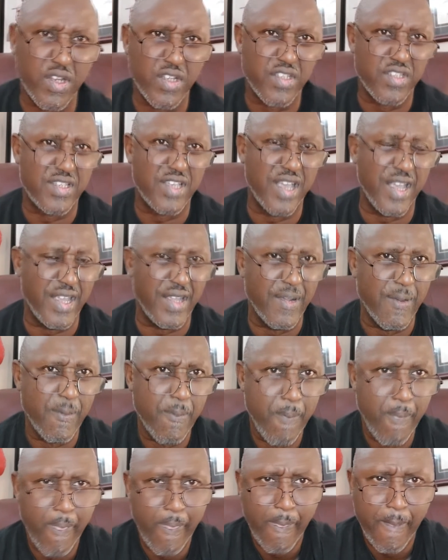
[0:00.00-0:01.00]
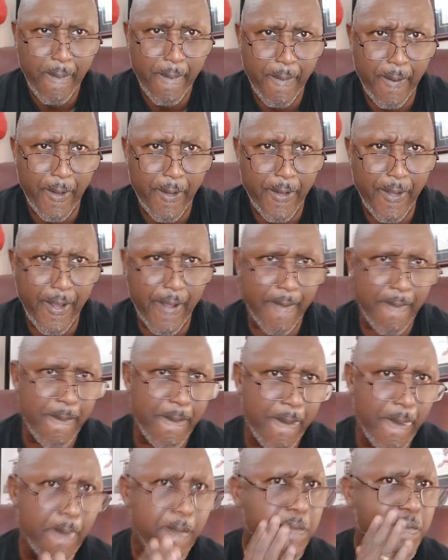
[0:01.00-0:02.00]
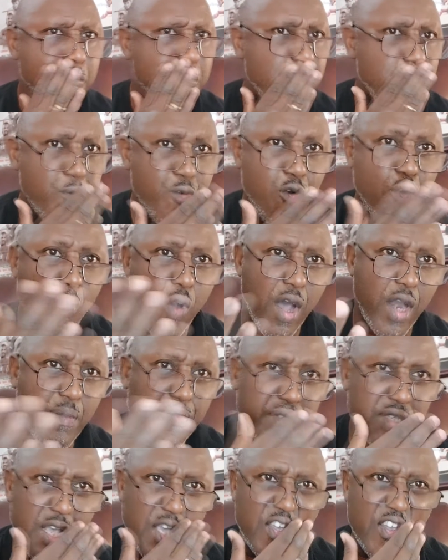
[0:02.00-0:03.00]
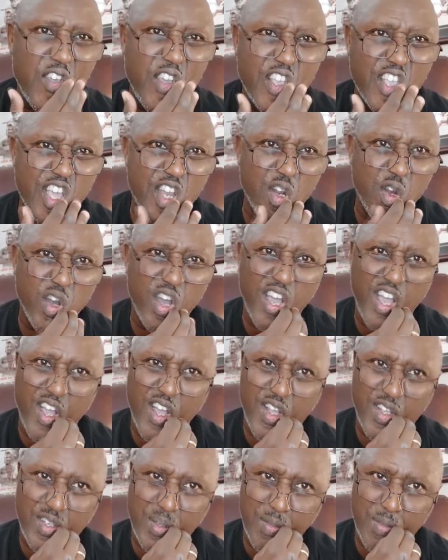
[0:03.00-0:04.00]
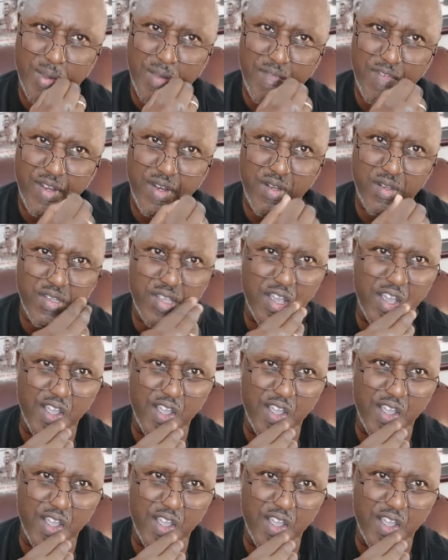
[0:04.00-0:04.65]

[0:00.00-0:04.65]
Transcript: to say that you do want to protect your hands. I know some of my videos,